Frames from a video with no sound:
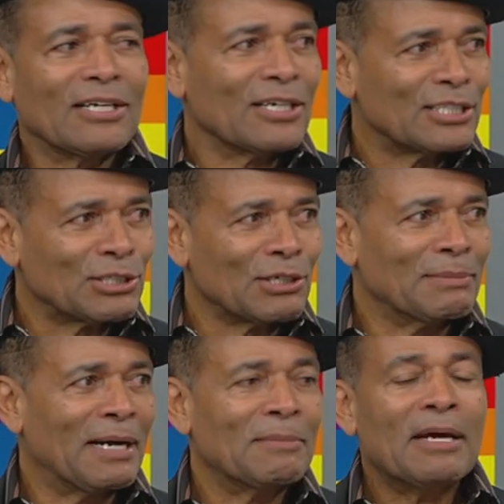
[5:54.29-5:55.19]
a good shoot
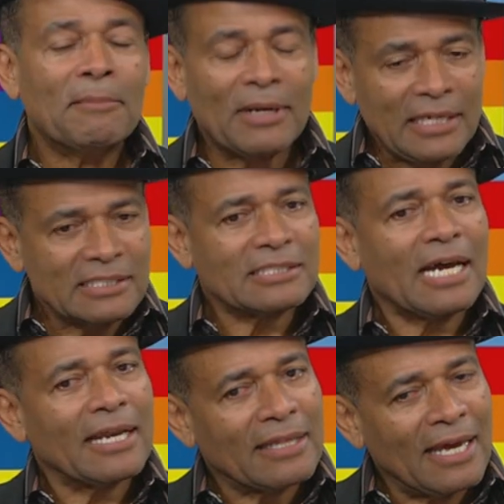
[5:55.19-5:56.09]
'em up, but
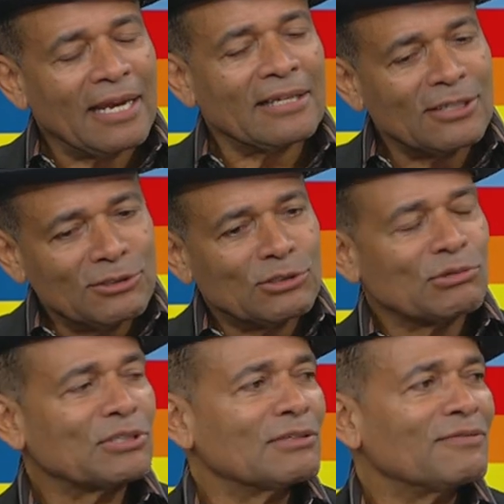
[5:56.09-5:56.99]
inside of that, a little
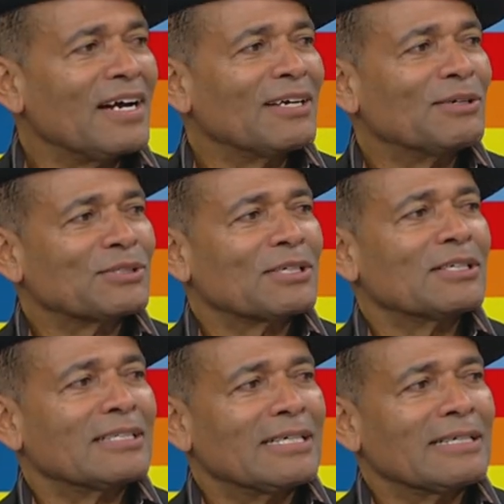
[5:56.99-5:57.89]
nutritional value is a
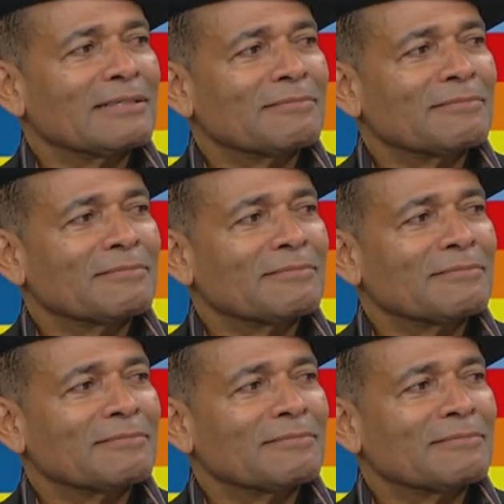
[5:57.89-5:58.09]
good thing.